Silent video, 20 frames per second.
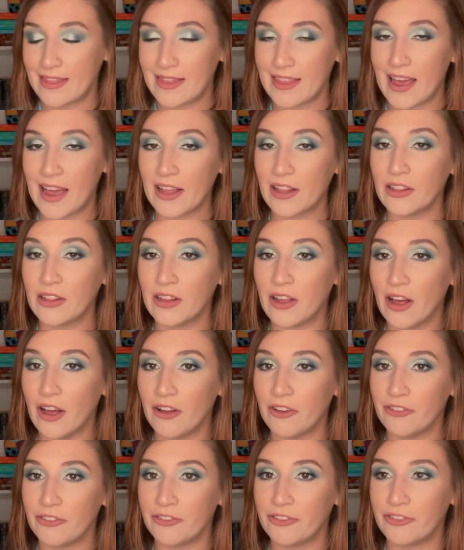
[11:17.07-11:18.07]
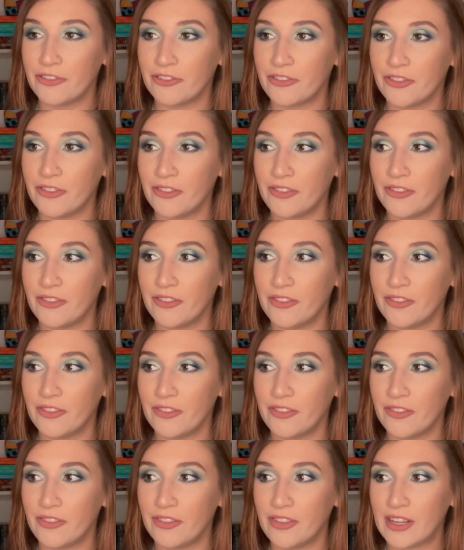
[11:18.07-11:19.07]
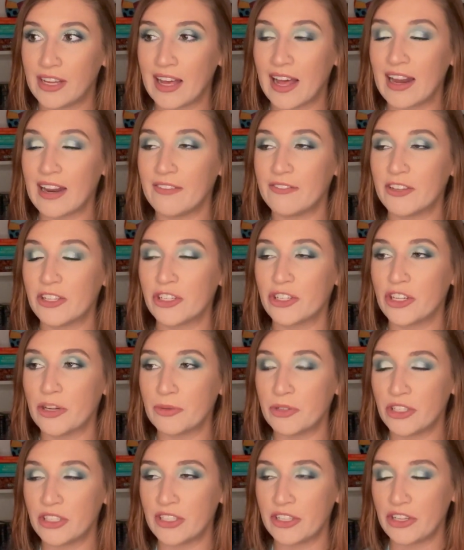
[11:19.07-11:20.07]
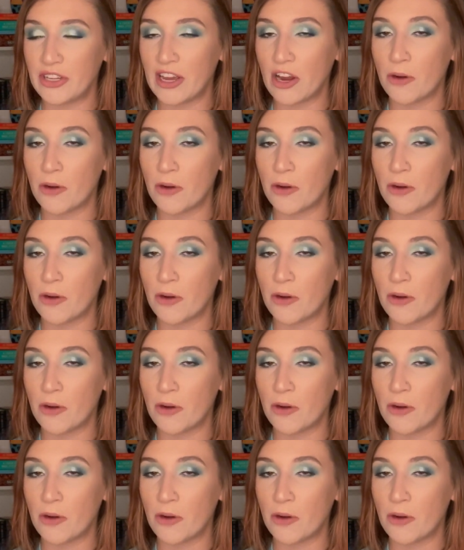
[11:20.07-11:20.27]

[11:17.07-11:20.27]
I love the kind of descriptions that you get.